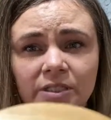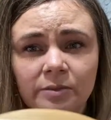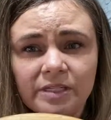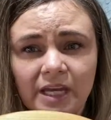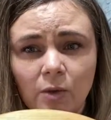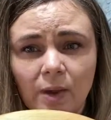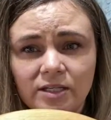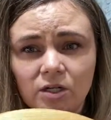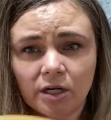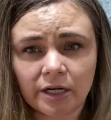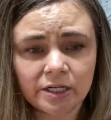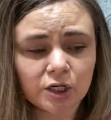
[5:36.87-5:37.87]
some diy
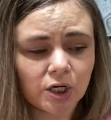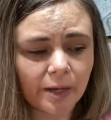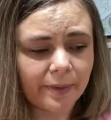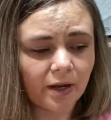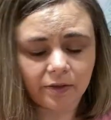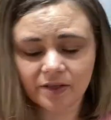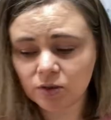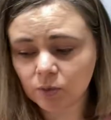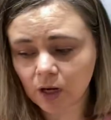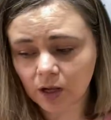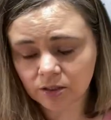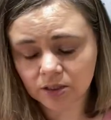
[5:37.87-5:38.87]
dark and decrepit on this one
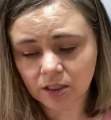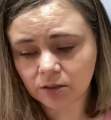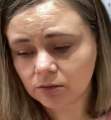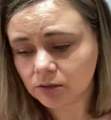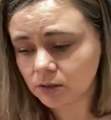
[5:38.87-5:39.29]
also